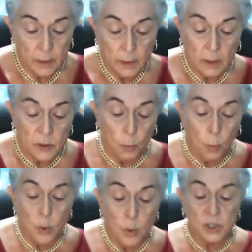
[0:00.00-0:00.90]
The
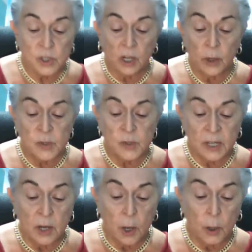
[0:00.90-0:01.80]
waters closed
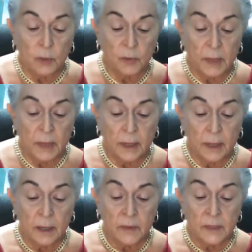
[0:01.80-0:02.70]
in over me,
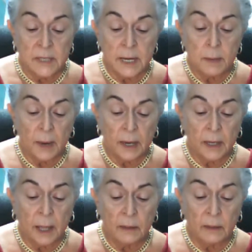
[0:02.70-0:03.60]
the deep
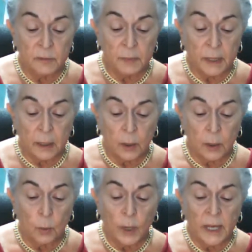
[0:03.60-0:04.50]
engulfed me,
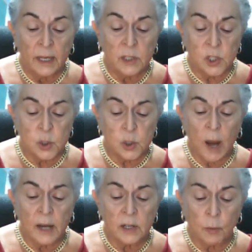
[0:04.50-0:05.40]
weeds
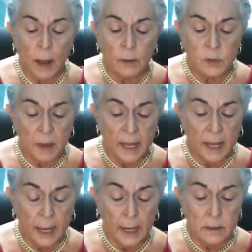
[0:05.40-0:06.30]
twined around my
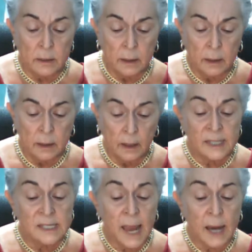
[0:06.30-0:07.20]
head. I
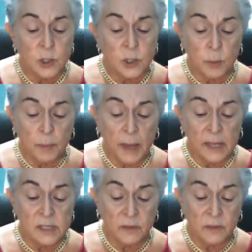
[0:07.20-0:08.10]
sank to the
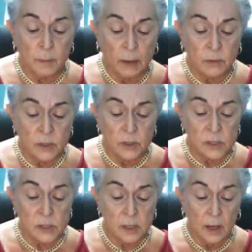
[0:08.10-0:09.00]
base of the
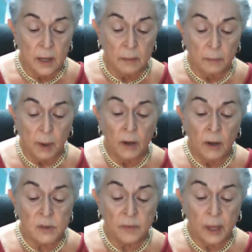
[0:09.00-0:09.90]
mountains, the bars
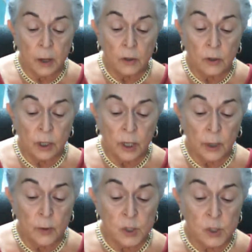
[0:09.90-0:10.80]
of the earth
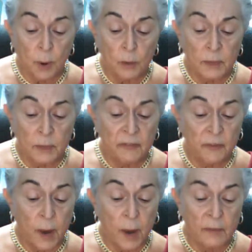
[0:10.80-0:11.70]
closed upon me
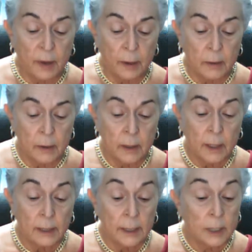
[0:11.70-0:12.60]
forever.
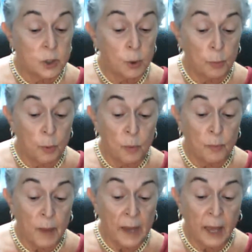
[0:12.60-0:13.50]
Yet you brought
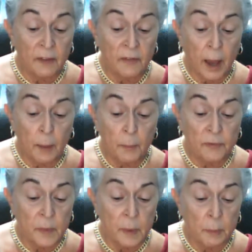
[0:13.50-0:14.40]
my life up
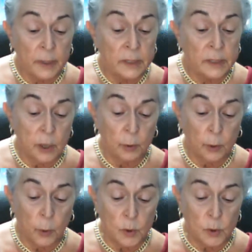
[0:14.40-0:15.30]
from the pit, O
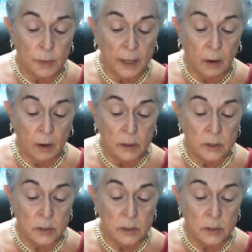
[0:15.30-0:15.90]
Lord my God.